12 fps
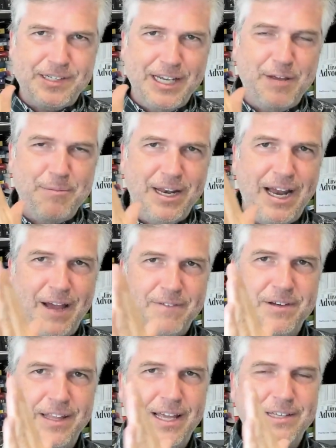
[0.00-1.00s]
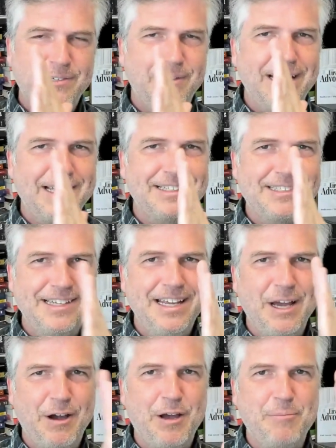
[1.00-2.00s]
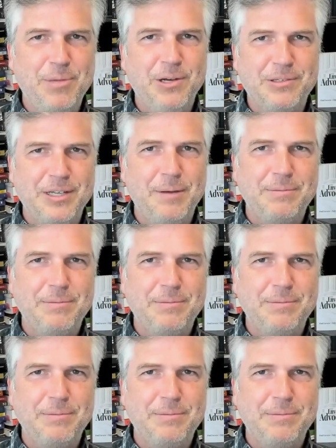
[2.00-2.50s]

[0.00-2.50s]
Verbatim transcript: statement after that so I can see how I built